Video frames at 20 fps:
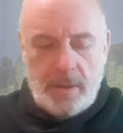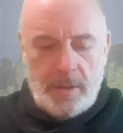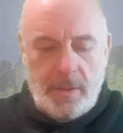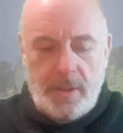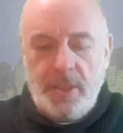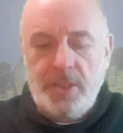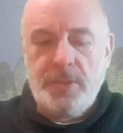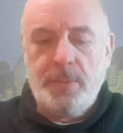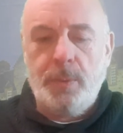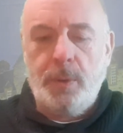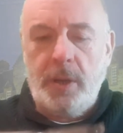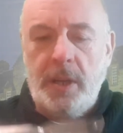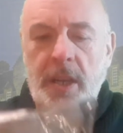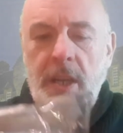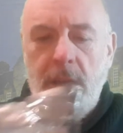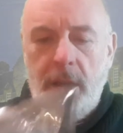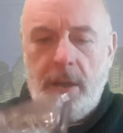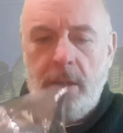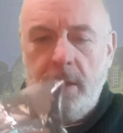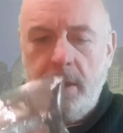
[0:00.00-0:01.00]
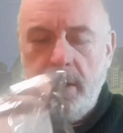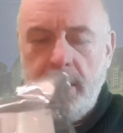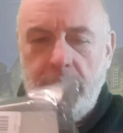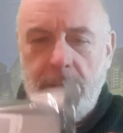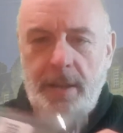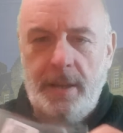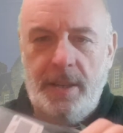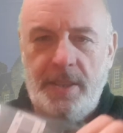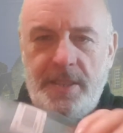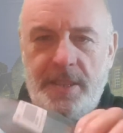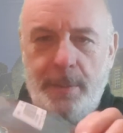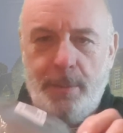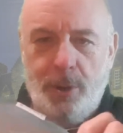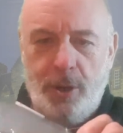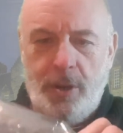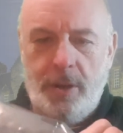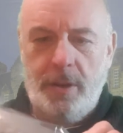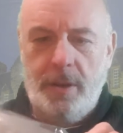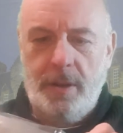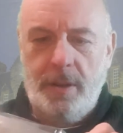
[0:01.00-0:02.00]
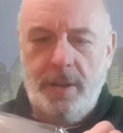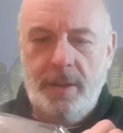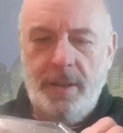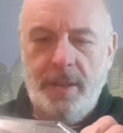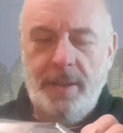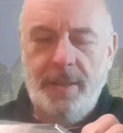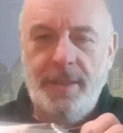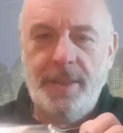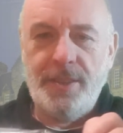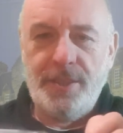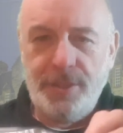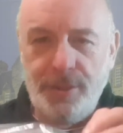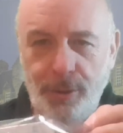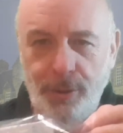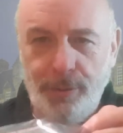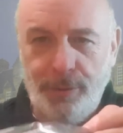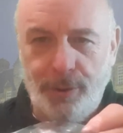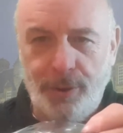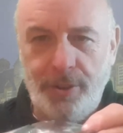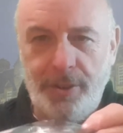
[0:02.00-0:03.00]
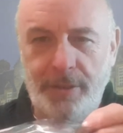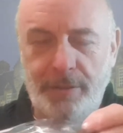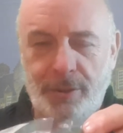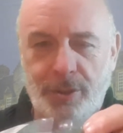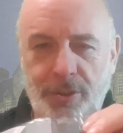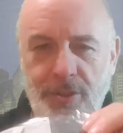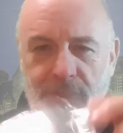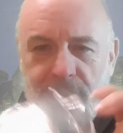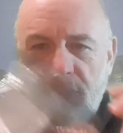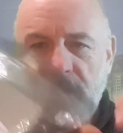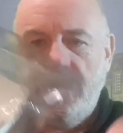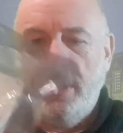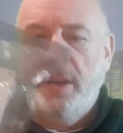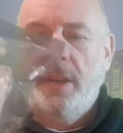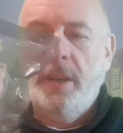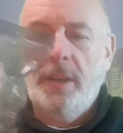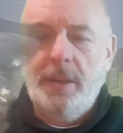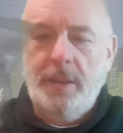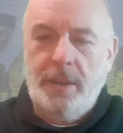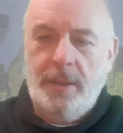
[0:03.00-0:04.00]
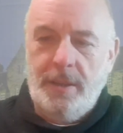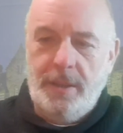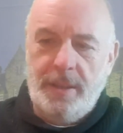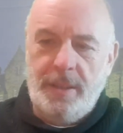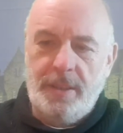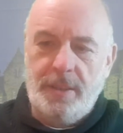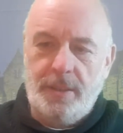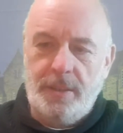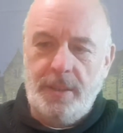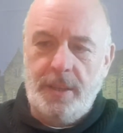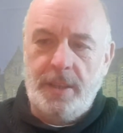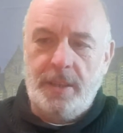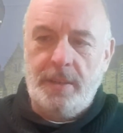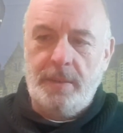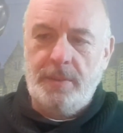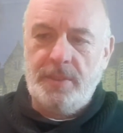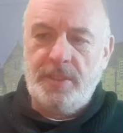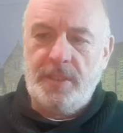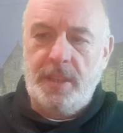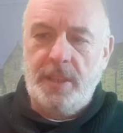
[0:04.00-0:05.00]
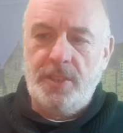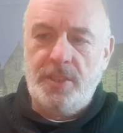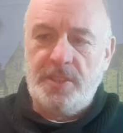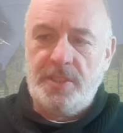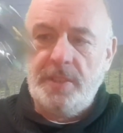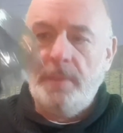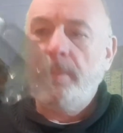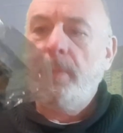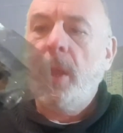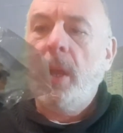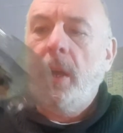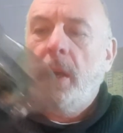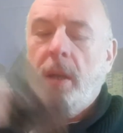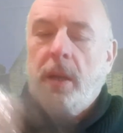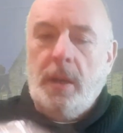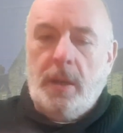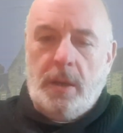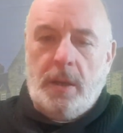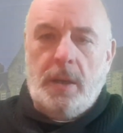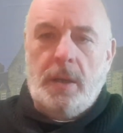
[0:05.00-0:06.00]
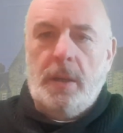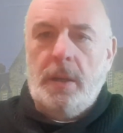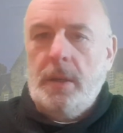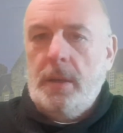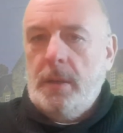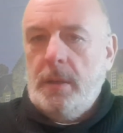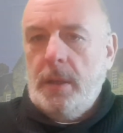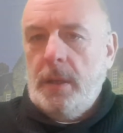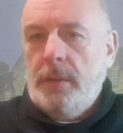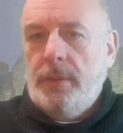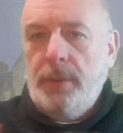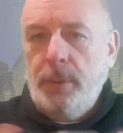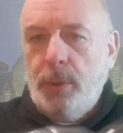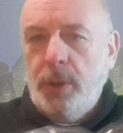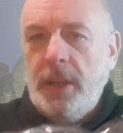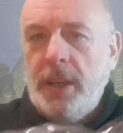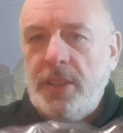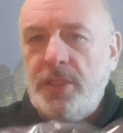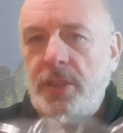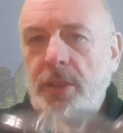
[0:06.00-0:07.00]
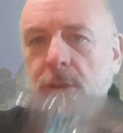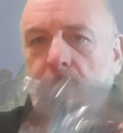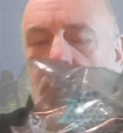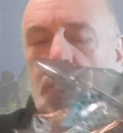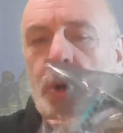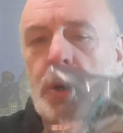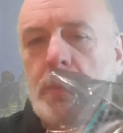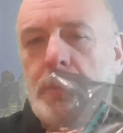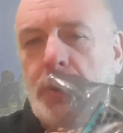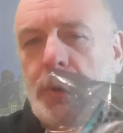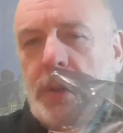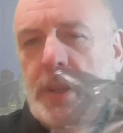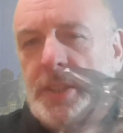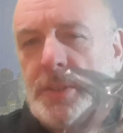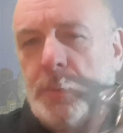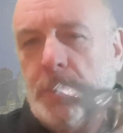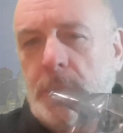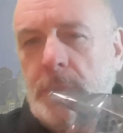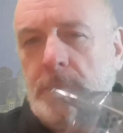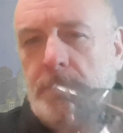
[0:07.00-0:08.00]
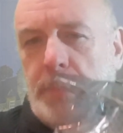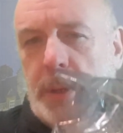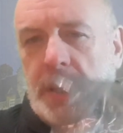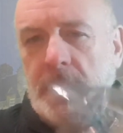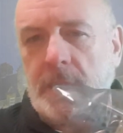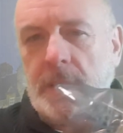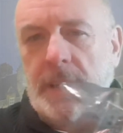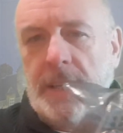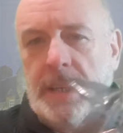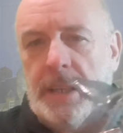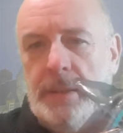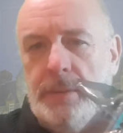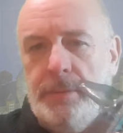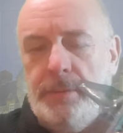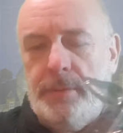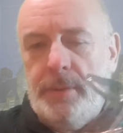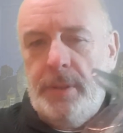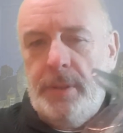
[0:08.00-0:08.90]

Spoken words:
This one here is the one that's 240 volts in stages. If you want to actually know more about this one, Big Clive